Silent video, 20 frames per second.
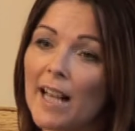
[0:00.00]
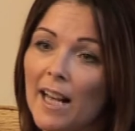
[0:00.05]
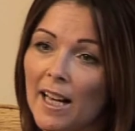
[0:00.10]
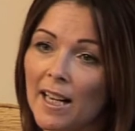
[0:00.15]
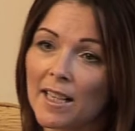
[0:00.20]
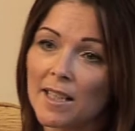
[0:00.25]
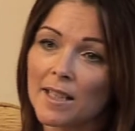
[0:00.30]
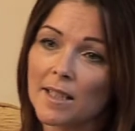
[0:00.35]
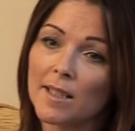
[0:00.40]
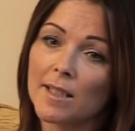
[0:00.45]

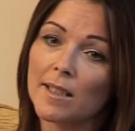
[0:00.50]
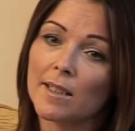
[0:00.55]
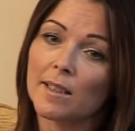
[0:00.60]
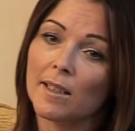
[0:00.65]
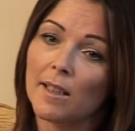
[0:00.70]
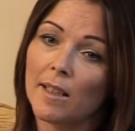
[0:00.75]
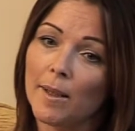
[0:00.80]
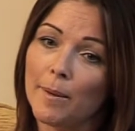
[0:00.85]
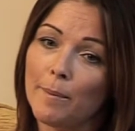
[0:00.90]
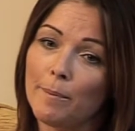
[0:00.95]
has
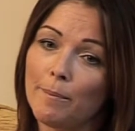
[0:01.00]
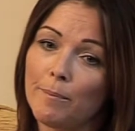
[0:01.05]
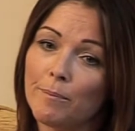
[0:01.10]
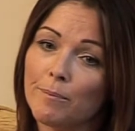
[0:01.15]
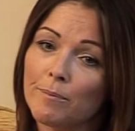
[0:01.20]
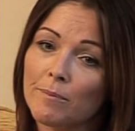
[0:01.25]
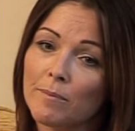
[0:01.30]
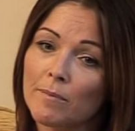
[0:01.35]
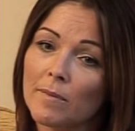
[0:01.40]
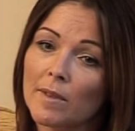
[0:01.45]

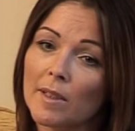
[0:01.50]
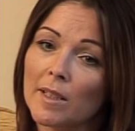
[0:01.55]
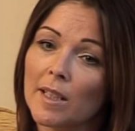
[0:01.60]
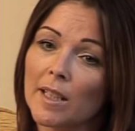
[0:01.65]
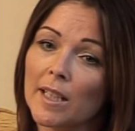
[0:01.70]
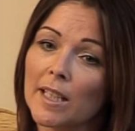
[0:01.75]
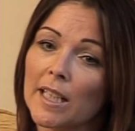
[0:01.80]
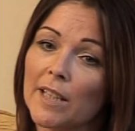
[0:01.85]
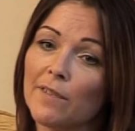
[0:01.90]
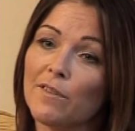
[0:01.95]

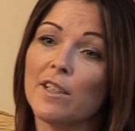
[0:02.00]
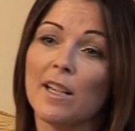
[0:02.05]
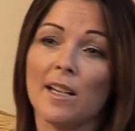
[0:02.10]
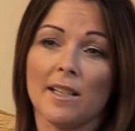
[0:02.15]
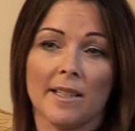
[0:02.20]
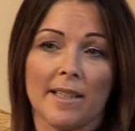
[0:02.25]
given our